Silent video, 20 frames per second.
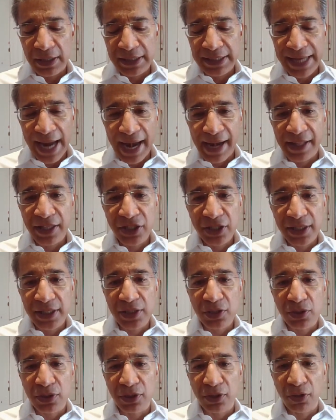strategy
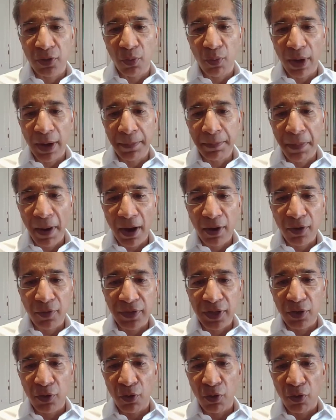is, one part of
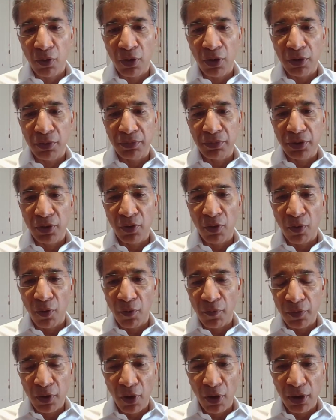the,
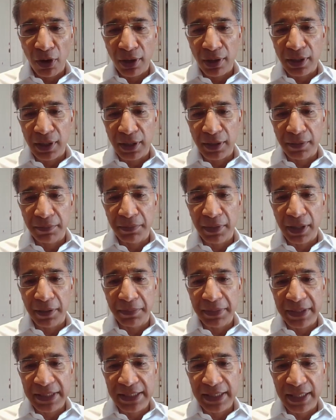overall
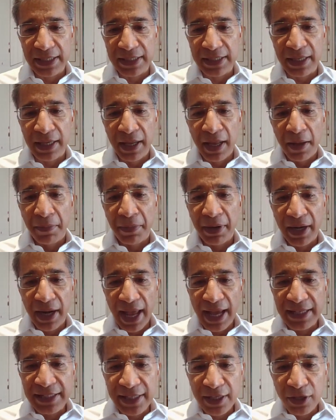business, but
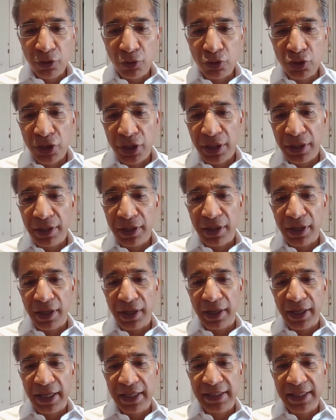execution
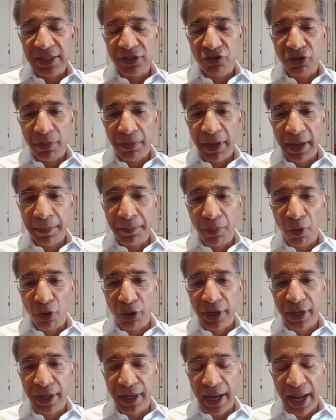is extremely
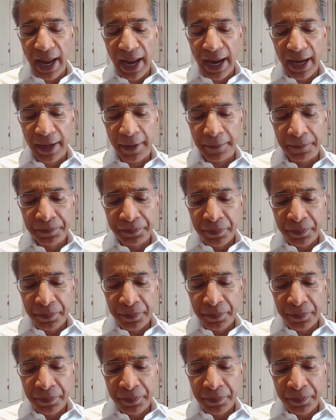important. And